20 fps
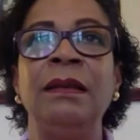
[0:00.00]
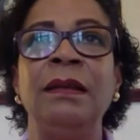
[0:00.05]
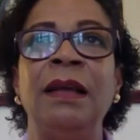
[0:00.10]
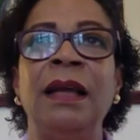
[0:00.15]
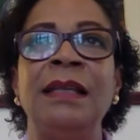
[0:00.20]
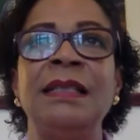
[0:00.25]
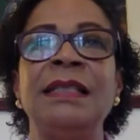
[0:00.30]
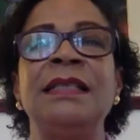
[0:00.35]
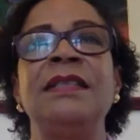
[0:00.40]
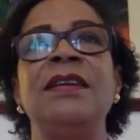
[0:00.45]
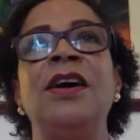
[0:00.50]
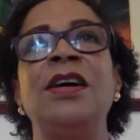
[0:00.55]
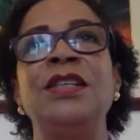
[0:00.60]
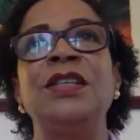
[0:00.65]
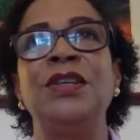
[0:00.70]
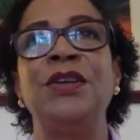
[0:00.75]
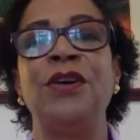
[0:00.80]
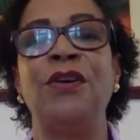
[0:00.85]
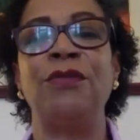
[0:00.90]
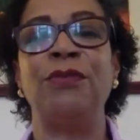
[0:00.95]
It
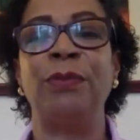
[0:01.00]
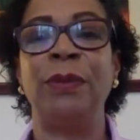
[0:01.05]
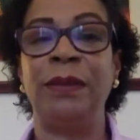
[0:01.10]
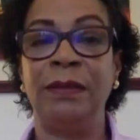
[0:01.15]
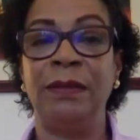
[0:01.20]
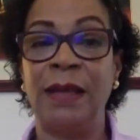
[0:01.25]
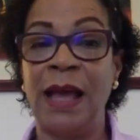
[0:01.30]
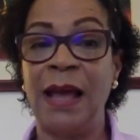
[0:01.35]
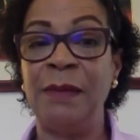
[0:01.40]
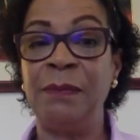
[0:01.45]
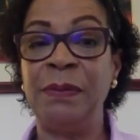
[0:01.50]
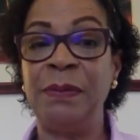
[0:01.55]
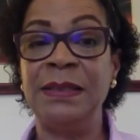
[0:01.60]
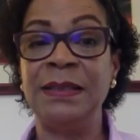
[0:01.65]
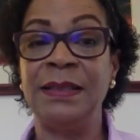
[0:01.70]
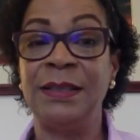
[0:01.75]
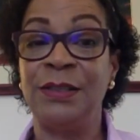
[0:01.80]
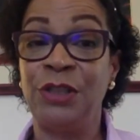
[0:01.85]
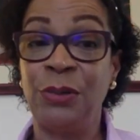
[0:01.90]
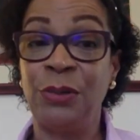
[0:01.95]
started off with the
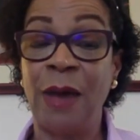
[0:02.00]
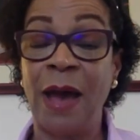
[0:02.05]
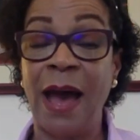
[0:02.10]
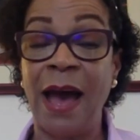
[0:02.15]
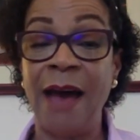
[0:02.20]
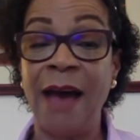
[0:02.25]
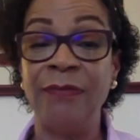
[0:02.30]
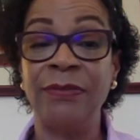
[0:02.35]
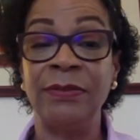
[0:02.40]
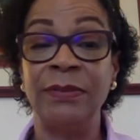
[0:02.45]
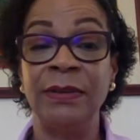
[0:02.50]
handpiece that you have.